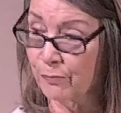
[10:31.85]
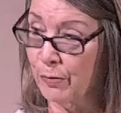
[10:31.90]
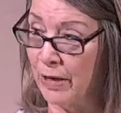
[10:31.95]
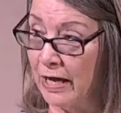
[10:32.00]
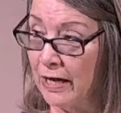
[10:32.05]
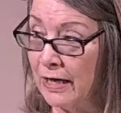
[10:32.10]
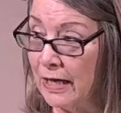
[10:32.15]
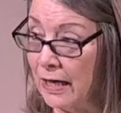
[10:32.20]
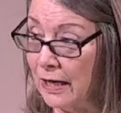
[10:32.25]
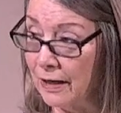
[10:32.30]

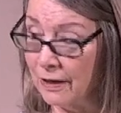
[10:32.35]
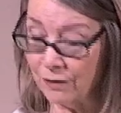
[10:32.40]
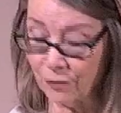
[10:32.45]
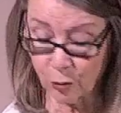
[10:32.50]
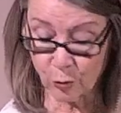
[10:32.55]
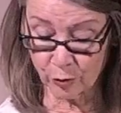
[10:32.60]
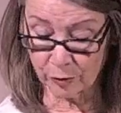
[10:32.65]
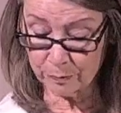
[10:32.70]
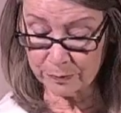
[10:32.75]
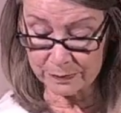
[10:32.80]
begging,
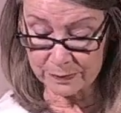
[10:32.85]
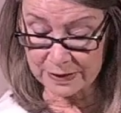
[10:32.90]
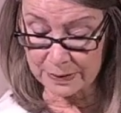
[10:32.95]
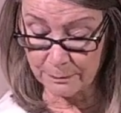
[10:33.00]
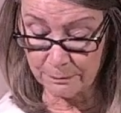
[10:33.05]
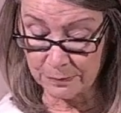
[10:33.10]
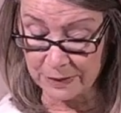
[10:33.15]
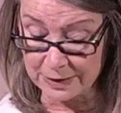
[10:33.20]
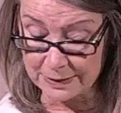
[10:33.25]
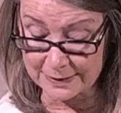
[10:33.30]
or
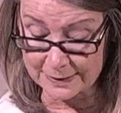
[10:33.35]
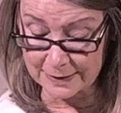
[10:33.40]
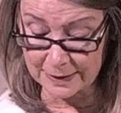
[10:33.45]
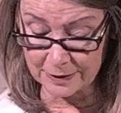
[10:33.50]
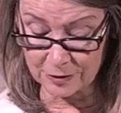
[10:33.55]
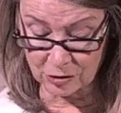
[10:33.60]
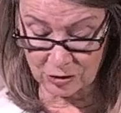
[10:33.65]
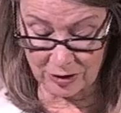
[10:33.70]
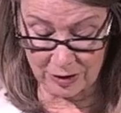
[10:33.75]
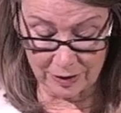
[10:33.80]

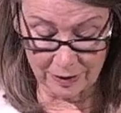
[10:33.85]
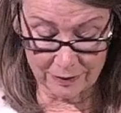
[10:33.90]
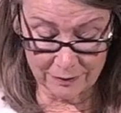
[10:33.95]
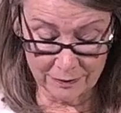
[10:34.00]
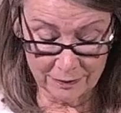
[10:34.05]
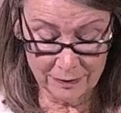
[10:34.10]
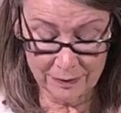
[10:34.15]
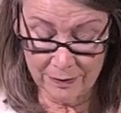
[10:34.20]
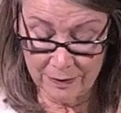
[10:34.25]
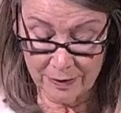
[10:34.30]
beseeching
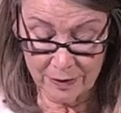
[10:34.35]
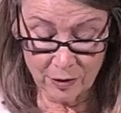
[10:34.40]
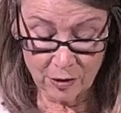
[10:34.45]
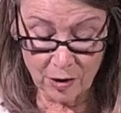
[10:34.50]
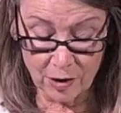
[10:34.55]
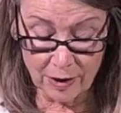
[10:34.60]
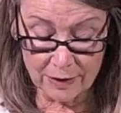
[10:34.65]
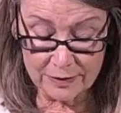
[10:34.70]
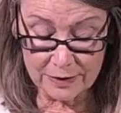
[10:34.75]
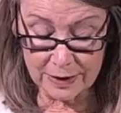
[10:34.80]

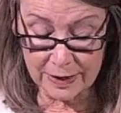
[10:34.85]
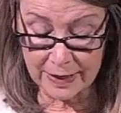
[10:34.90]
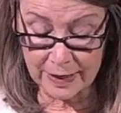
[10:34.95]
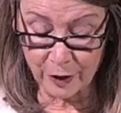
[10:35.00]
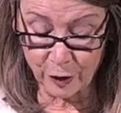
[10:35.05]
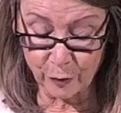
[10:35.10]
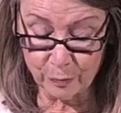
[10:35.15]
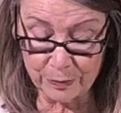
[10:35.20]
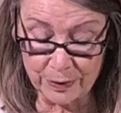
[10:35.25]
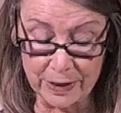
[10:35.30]
God to
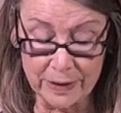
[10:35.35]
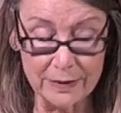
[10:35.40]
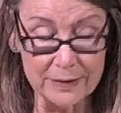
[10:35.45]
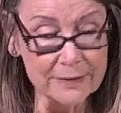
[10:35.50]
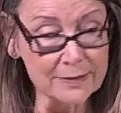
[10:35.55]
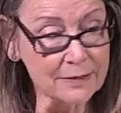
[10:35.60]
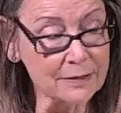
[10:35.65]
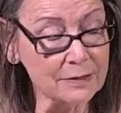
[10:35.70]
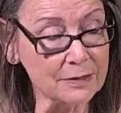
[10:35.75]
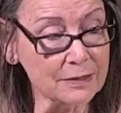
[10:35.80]
help and
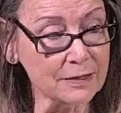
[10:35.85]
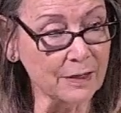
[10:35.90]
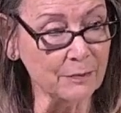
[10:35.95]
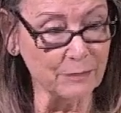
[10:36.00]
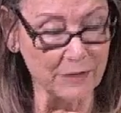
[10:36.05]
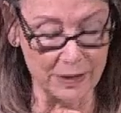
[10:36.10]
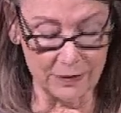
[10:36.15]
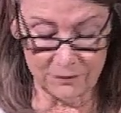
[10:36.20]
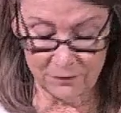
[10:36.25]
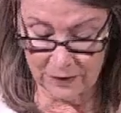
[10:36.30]
assist
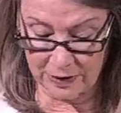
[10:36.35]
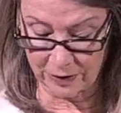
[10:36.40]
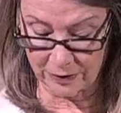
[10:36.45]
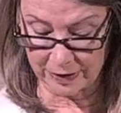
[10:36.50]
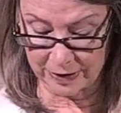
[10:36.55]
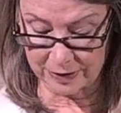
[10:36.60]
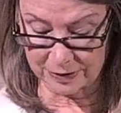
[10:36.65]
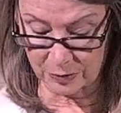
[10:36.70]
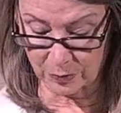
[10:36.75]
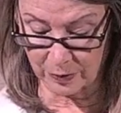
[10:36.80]
them in
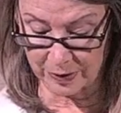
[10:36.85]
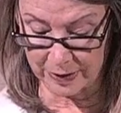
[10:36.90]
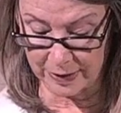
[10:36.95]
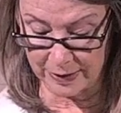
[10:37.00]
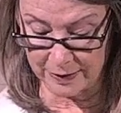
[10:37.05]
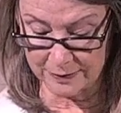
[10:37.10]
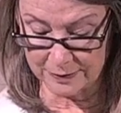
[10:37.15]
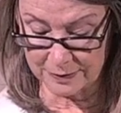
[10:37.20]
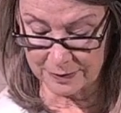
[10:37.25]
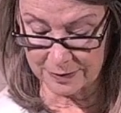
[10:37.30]
various
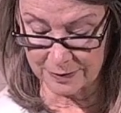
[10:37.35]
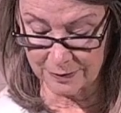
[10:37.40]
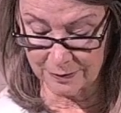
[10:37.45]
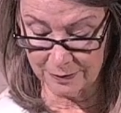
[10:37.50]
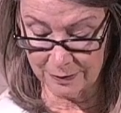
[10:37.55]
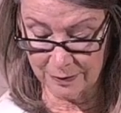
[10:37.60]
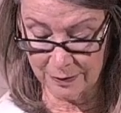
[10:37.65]
ways.